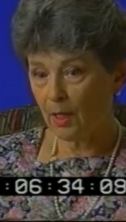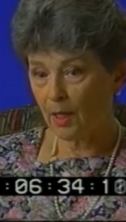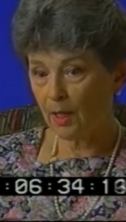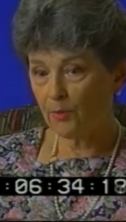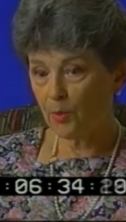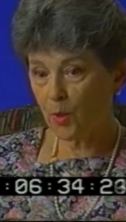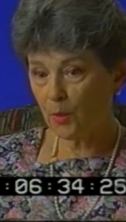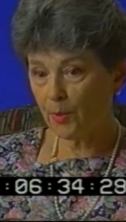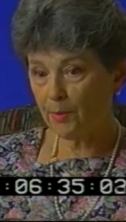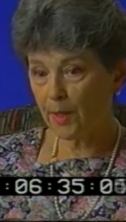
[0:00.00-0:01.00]
and from what
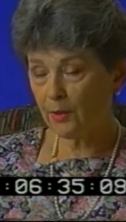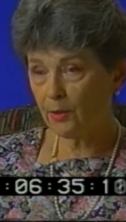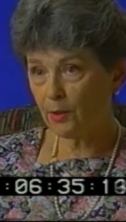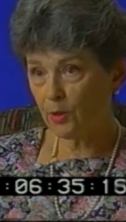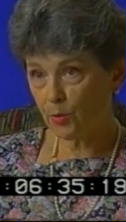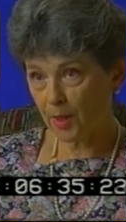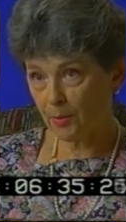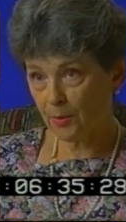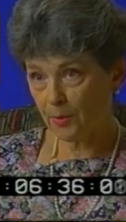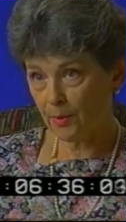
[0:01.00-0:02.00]
we read in the
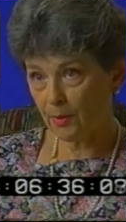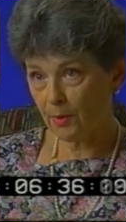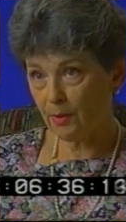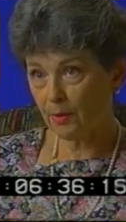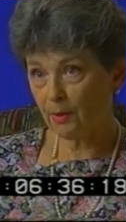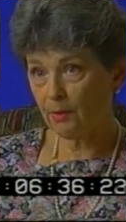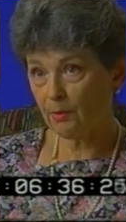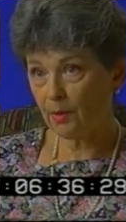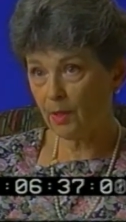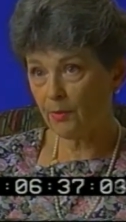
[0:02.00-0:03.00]
newspaper, the
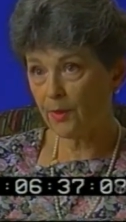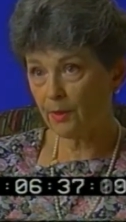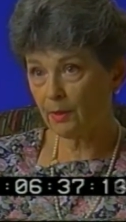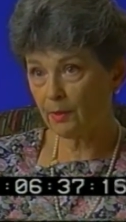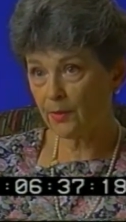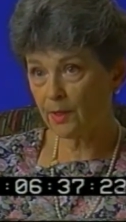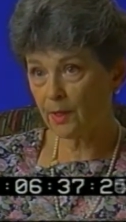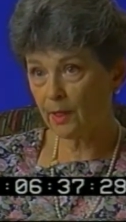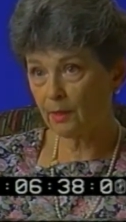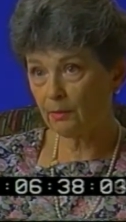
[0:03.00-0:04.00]
governor of the
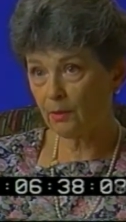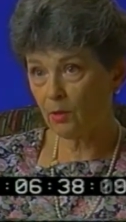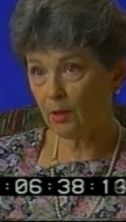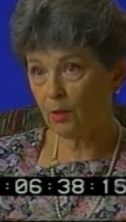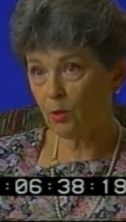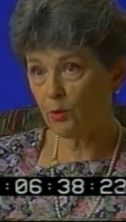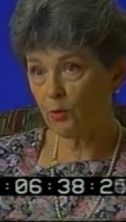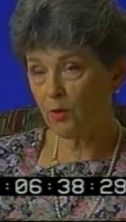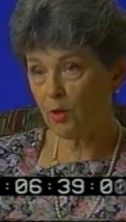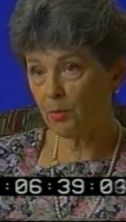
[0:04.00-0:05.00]
state, Orville
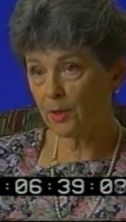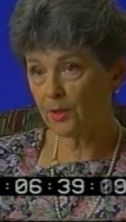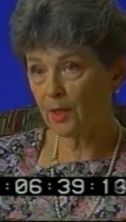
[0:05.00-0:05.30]
Faubus,